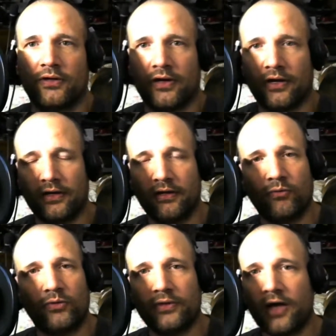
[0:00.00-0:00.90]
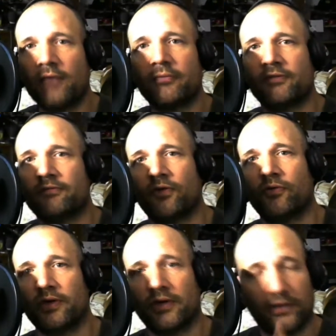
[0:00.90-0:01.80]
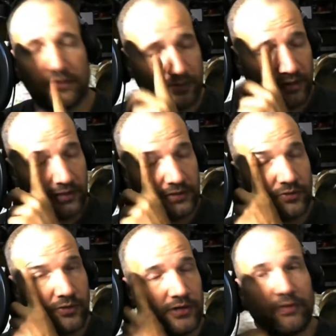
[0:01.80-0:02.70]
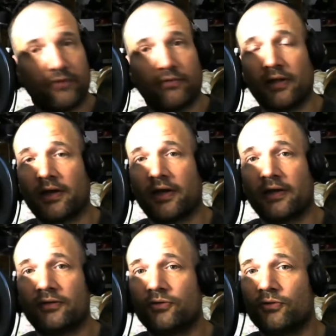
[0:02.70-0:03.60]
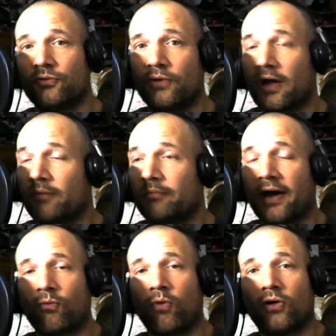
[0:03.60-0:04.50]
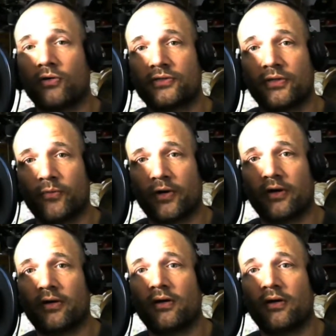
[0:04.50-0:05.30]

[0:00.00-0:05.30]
And it will not be flown again. It is going to be relegated to a back wall somewhere.